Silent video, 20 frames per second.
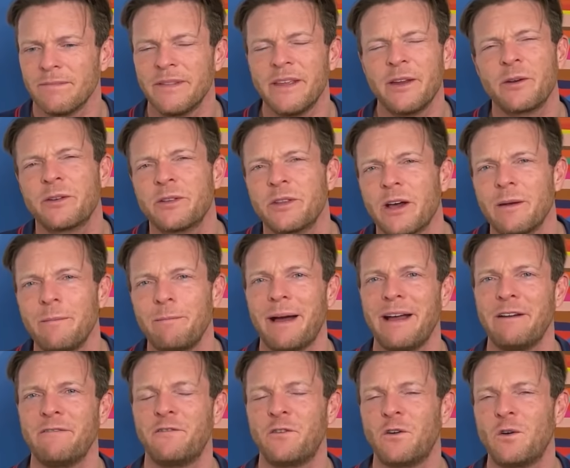They're done
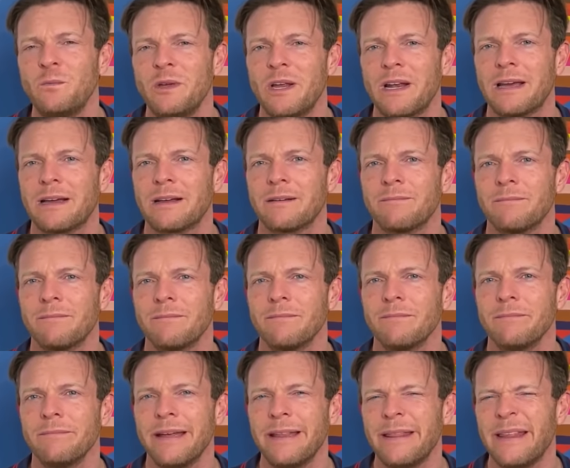by formula
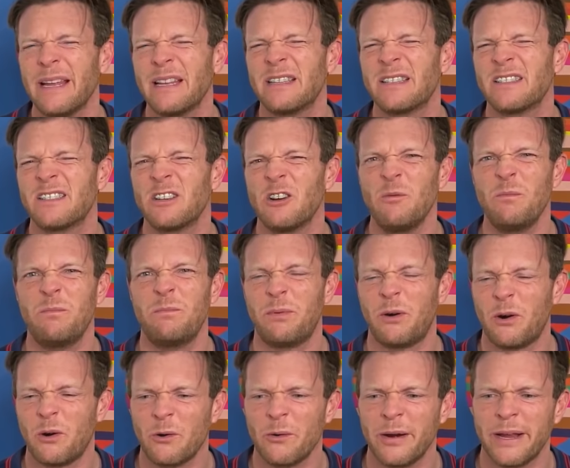and that's so
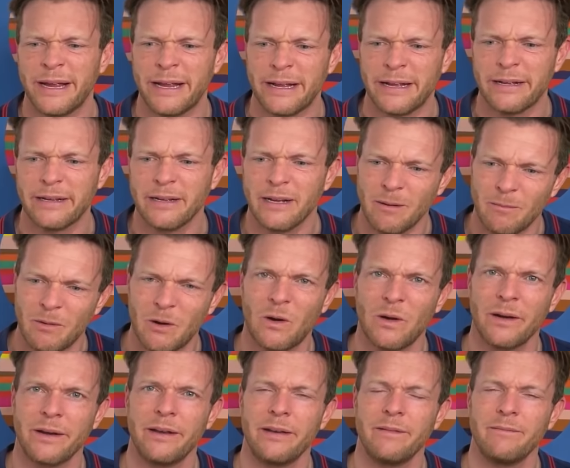boring. Come
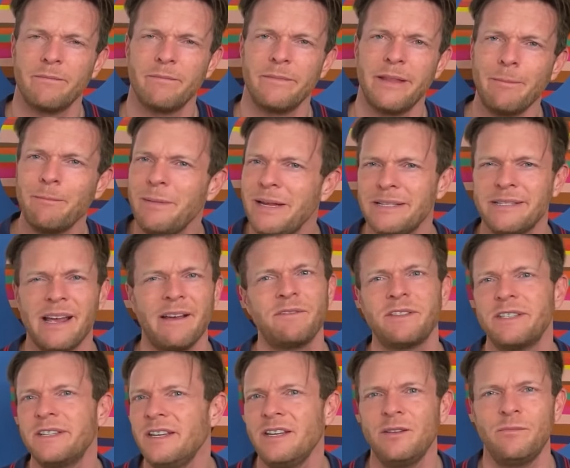on. That means I've
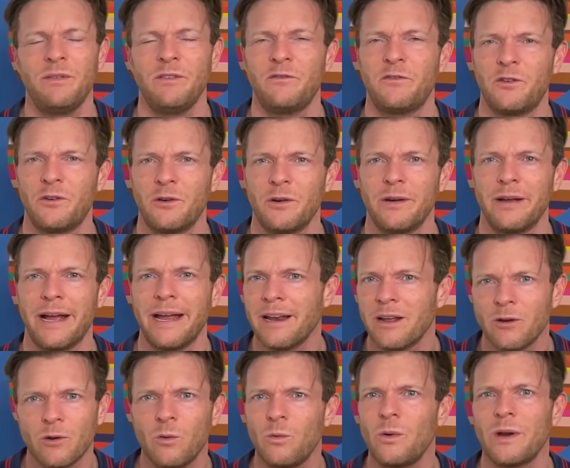seen it before and
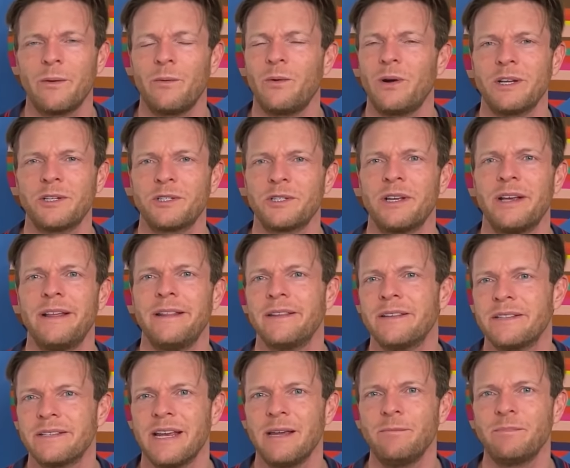I don't want to watch the
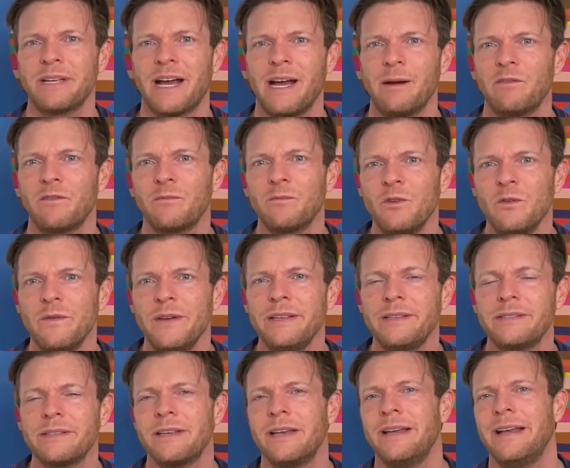same type of
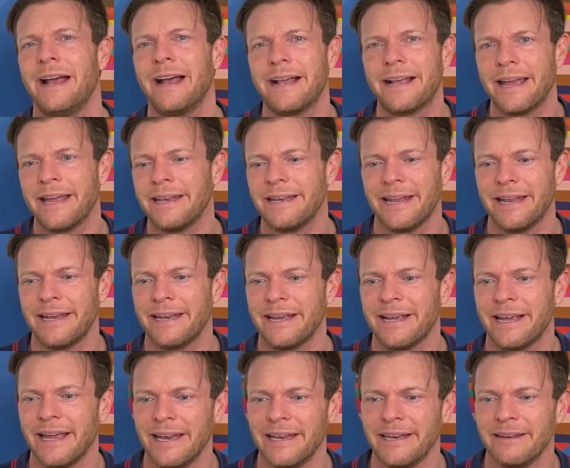movies again and
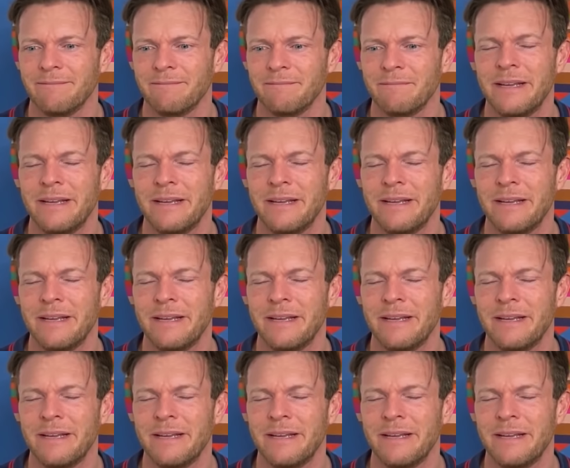again.